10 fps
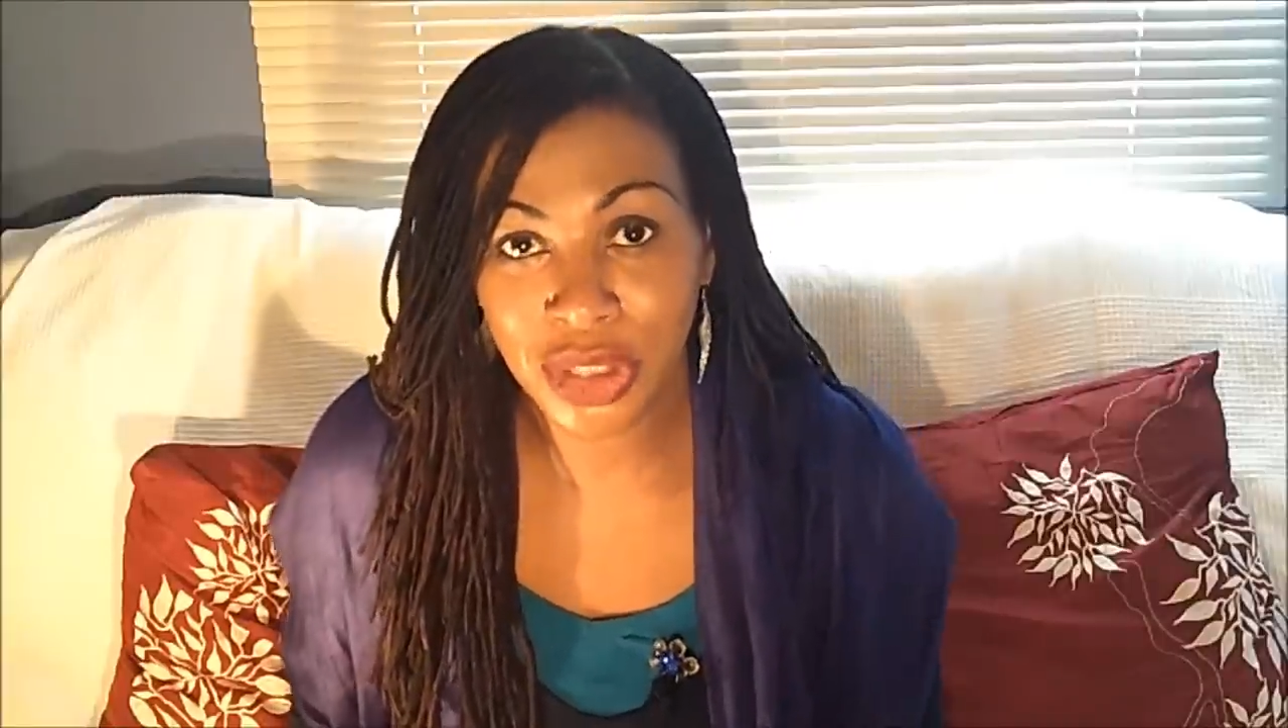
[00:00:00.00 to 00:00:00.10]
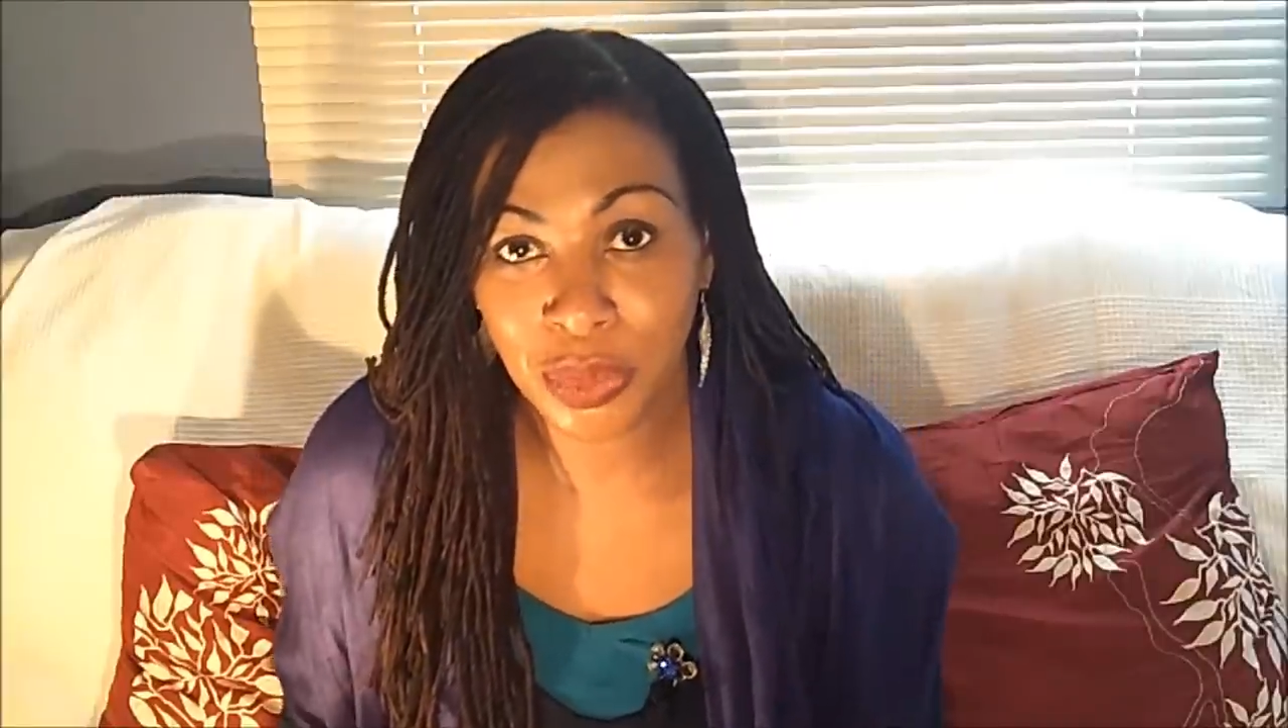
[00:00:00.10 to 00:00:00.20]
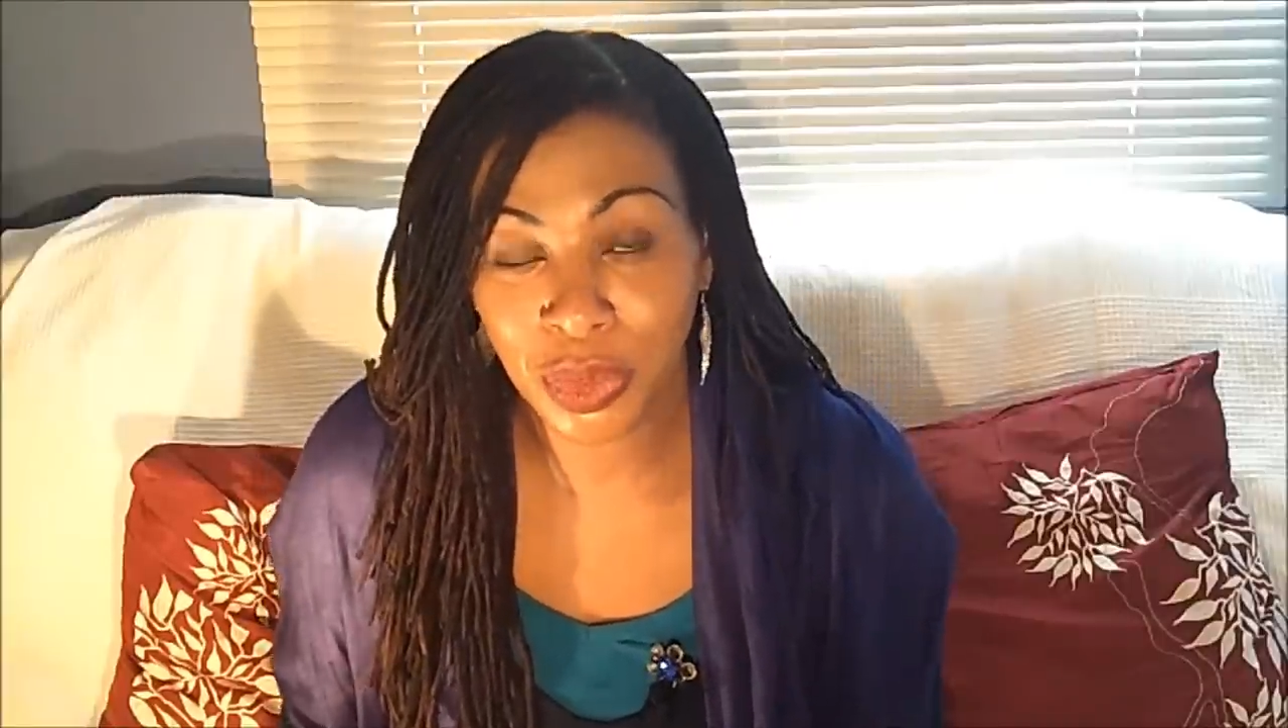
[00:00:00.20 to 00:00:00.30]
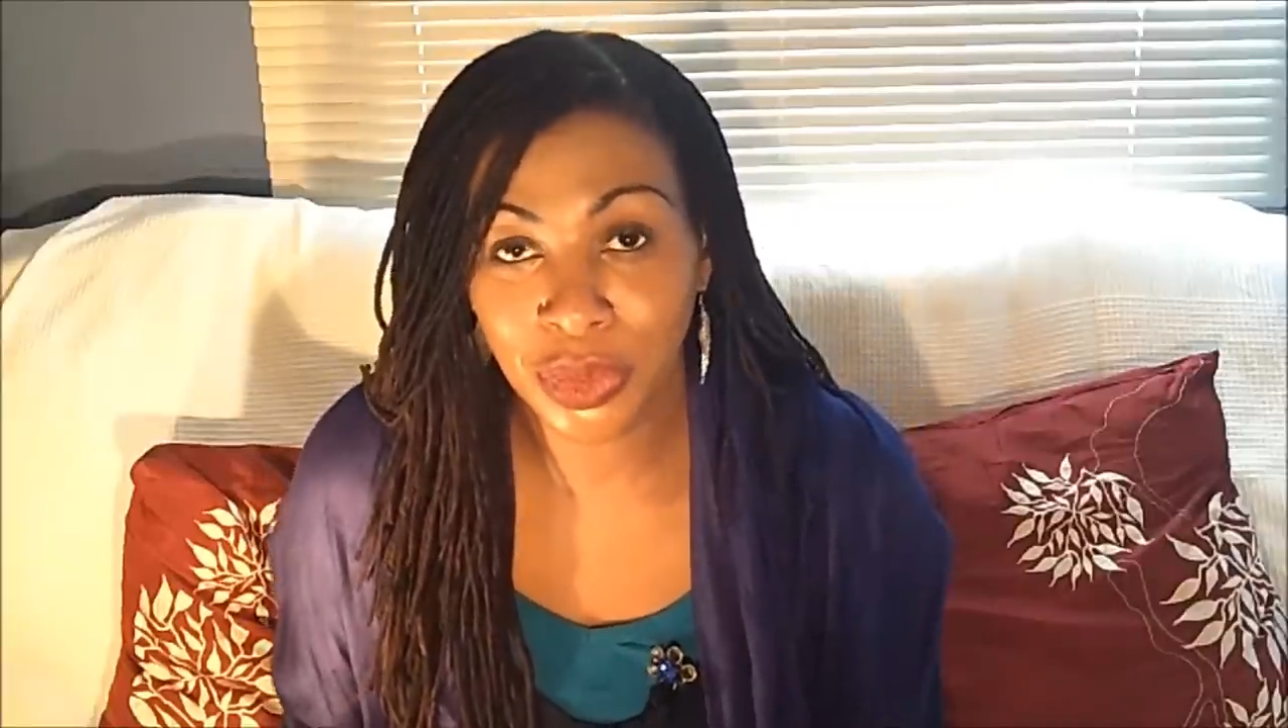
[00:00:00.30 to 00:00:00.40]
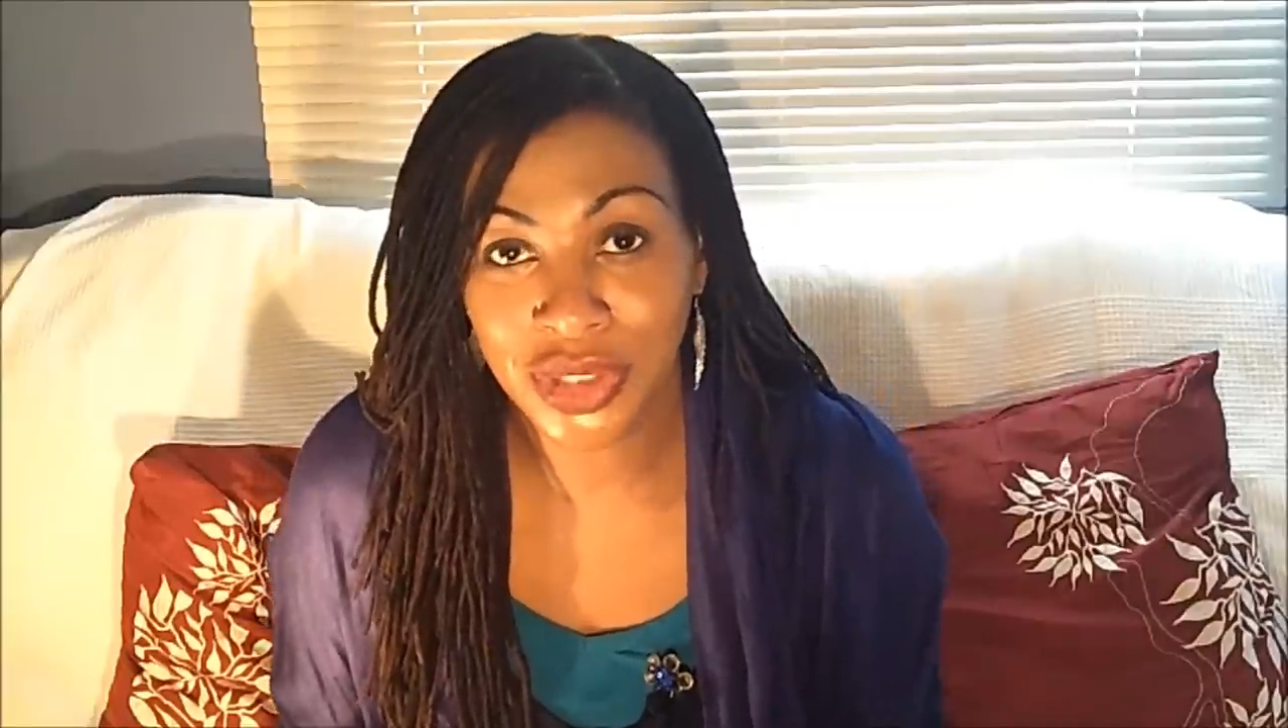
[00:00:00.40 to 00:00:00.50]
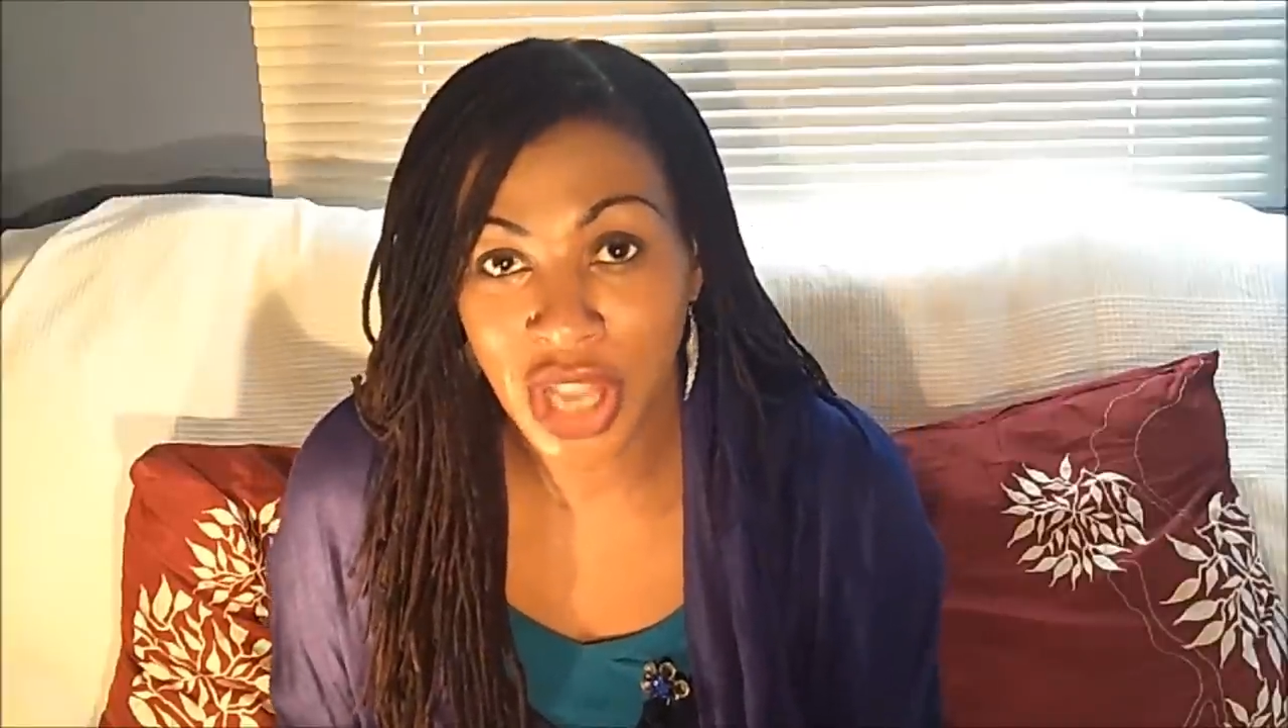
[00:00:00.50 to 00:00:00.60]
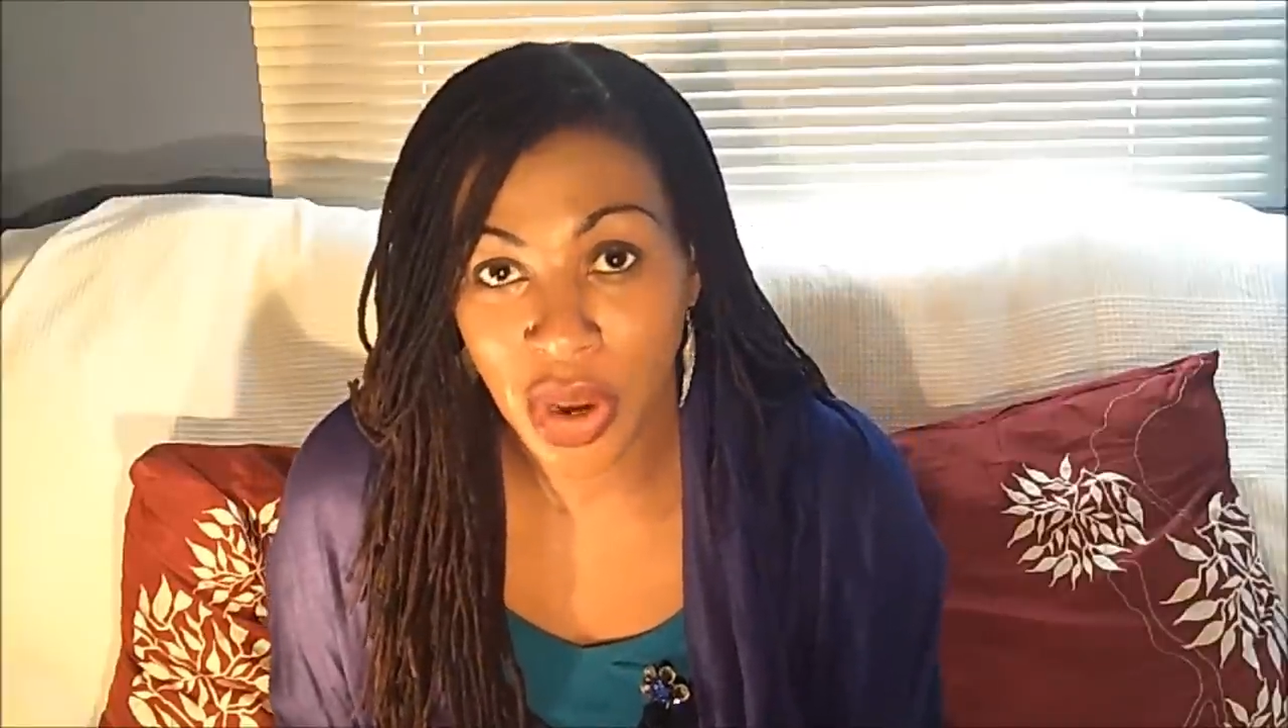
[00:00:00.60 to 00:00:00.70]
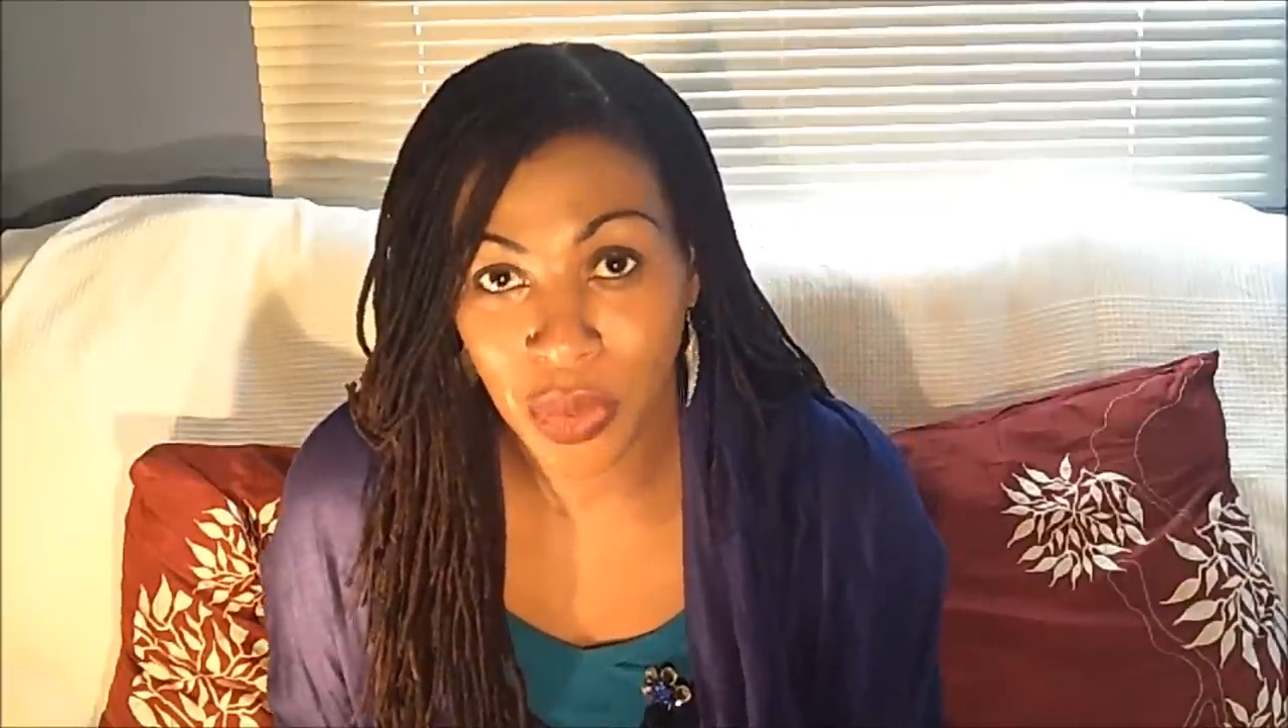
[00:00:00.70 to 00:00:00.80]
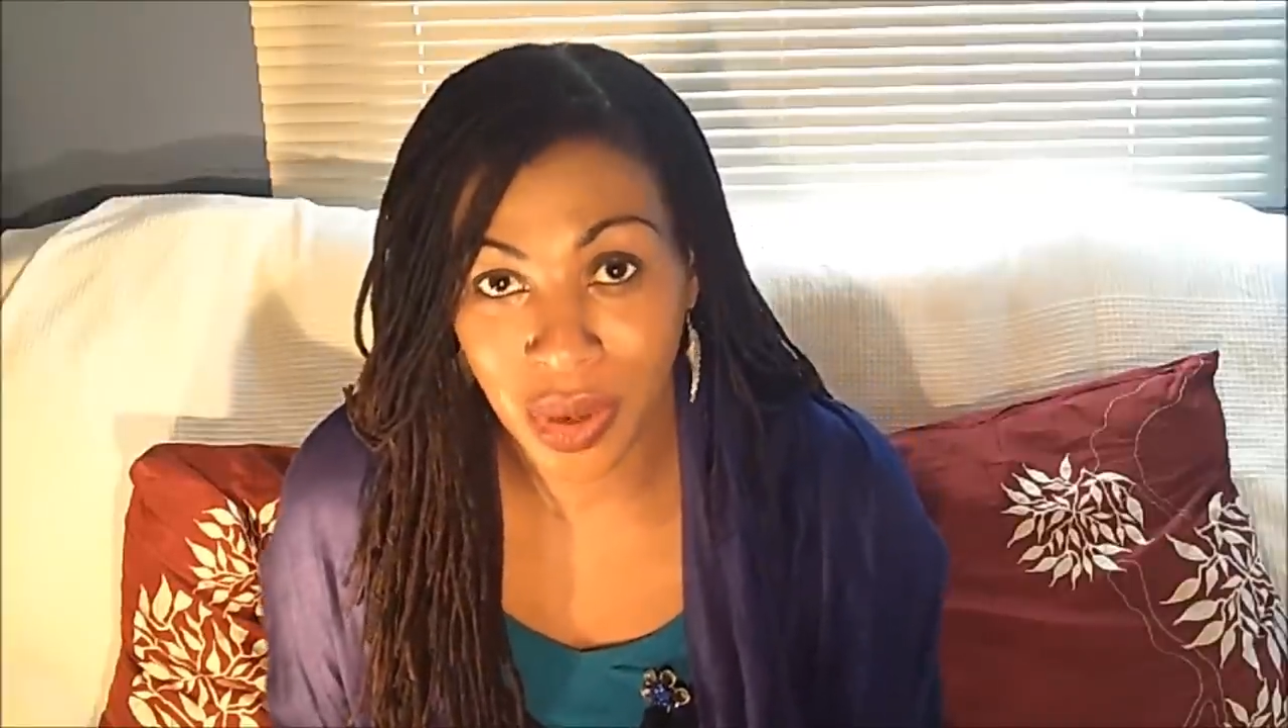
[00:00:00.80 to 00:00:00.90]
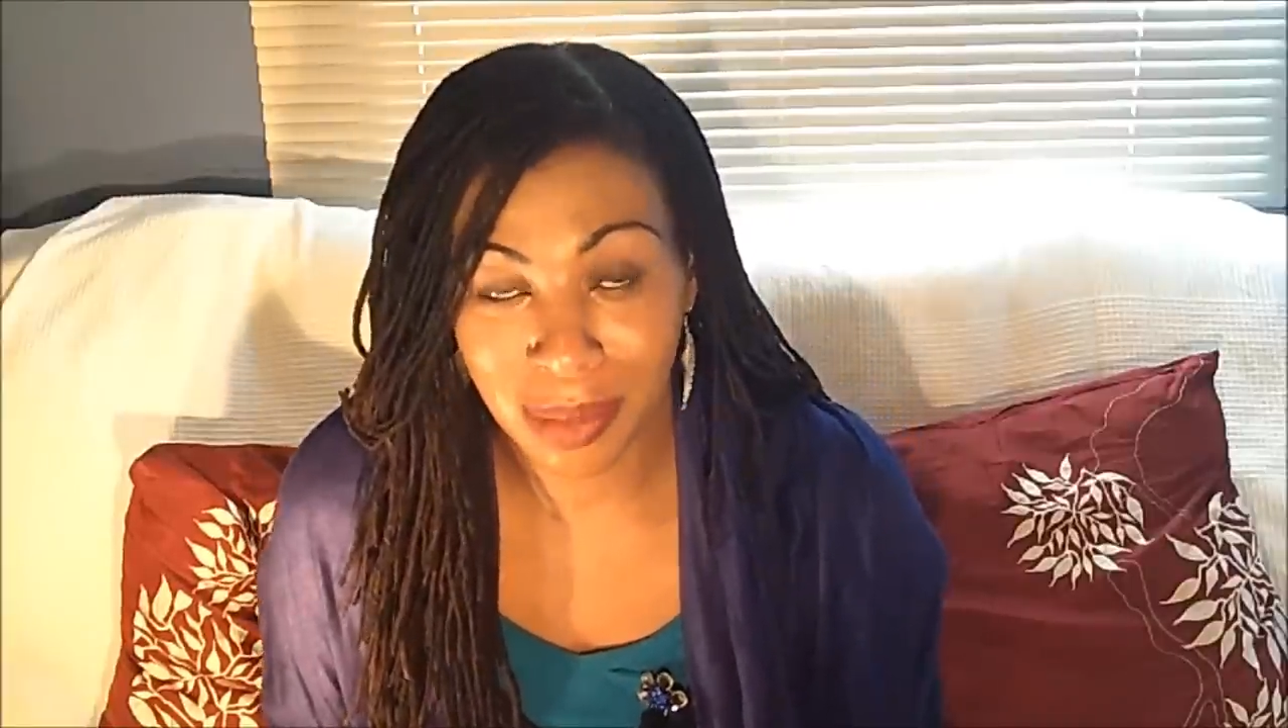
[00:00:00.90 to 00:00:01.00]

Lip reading: you will know